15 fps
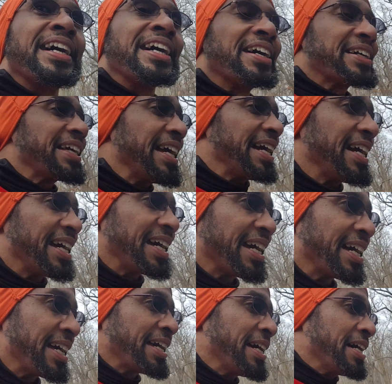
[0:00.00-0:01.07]
Okay.
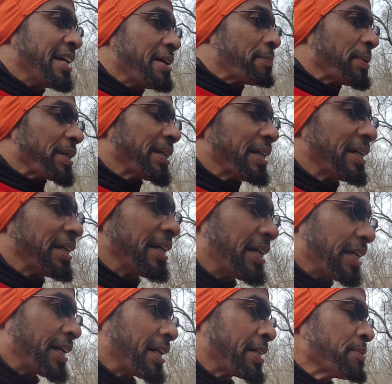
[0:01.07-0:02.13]
But uh
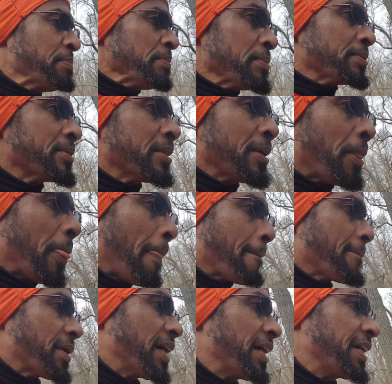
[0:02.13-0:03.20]

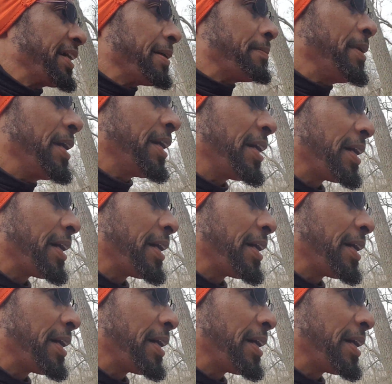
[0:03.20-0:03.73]
I am um,